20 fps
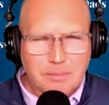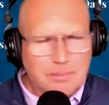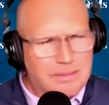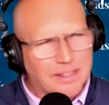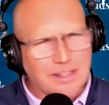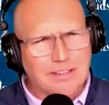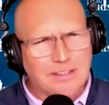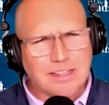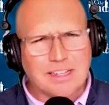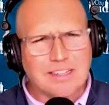And
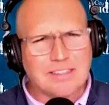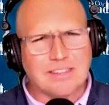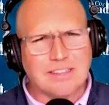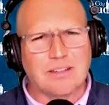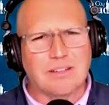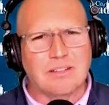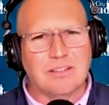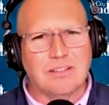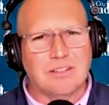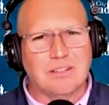the other guy's like,
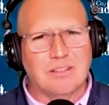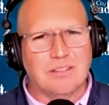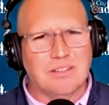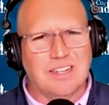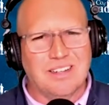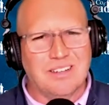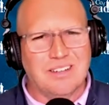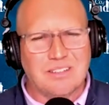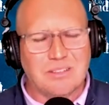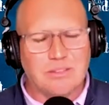
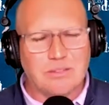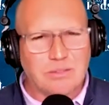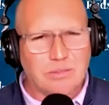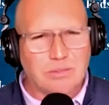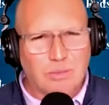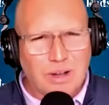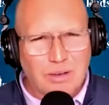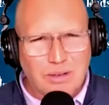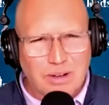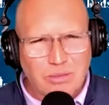I don't know,
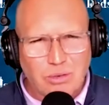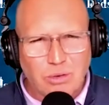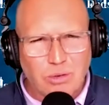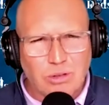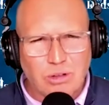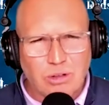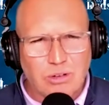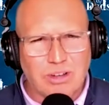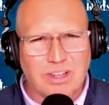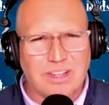why would I fold
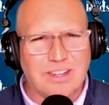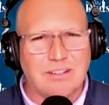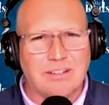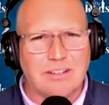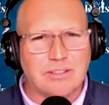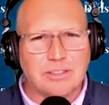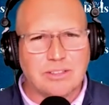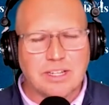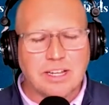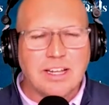laundry? I don't
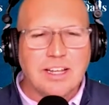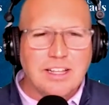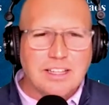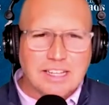understand.